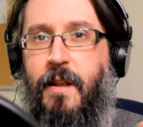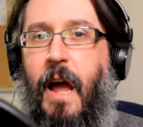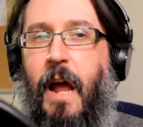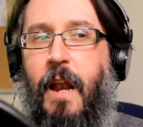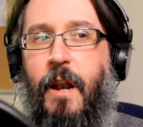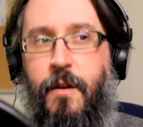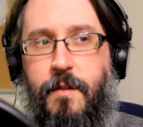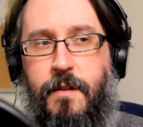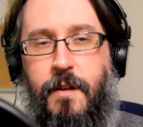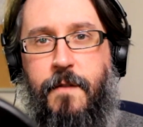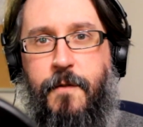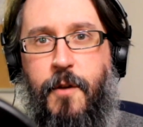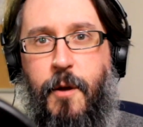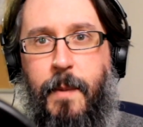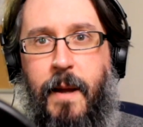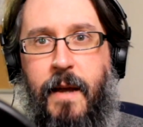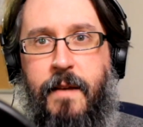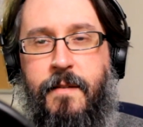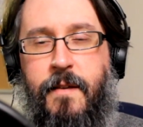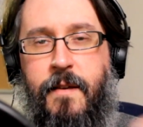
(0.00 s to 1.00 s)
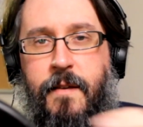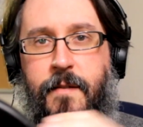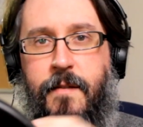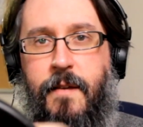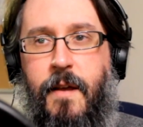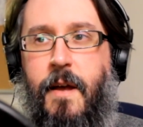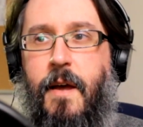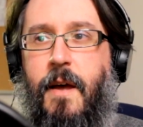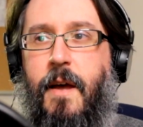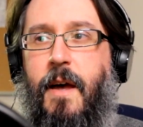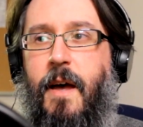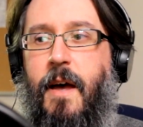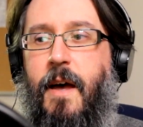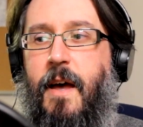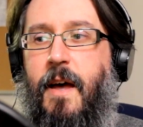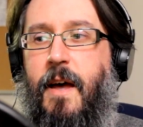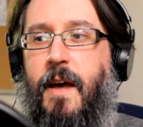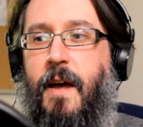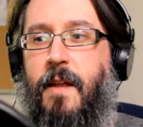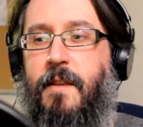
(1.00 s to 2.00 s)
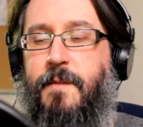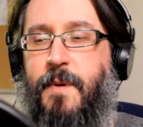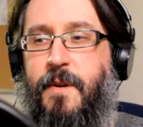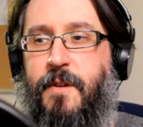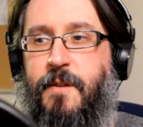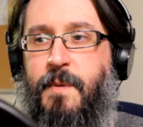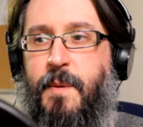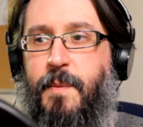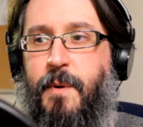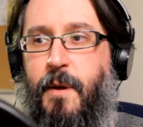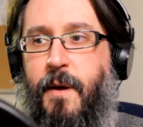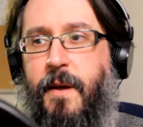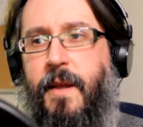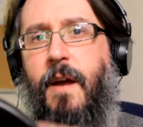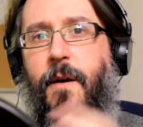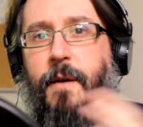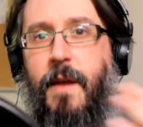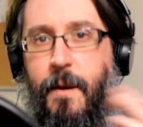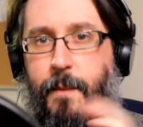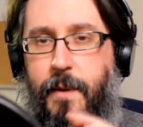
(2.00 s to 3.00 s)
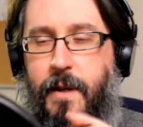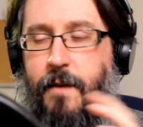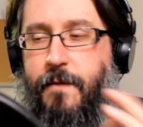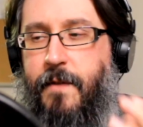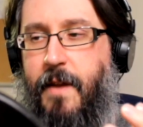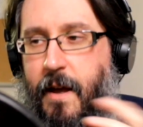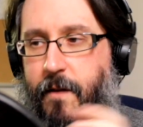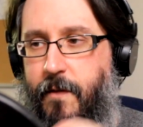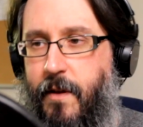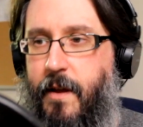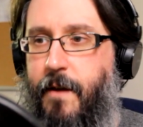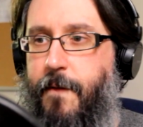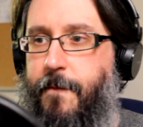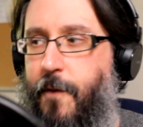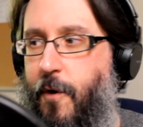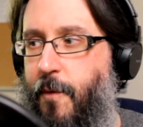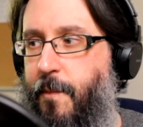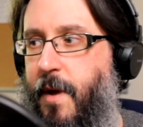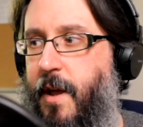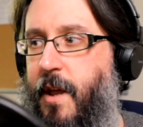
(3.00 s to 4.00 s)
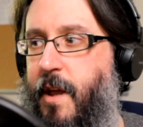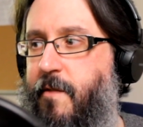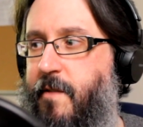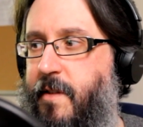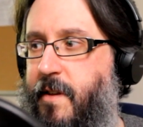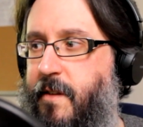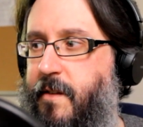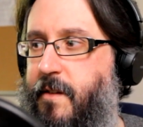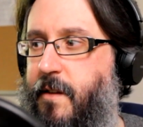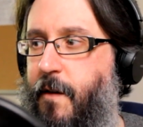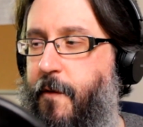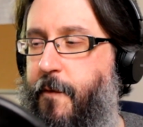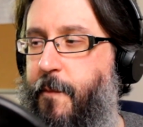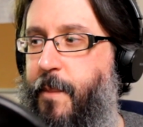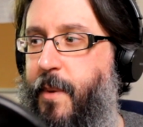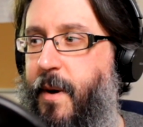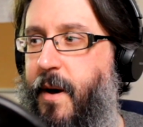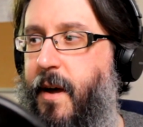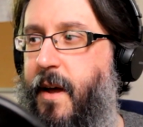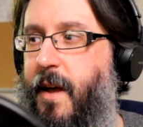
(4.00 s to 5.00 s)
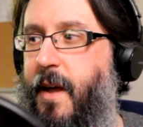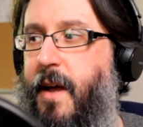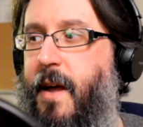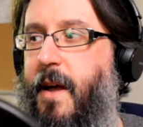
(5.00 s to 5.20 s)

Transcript: I looked at a few places and spoke to people like, oh yeah, we'd love to have like a filmmaker in and stuff, but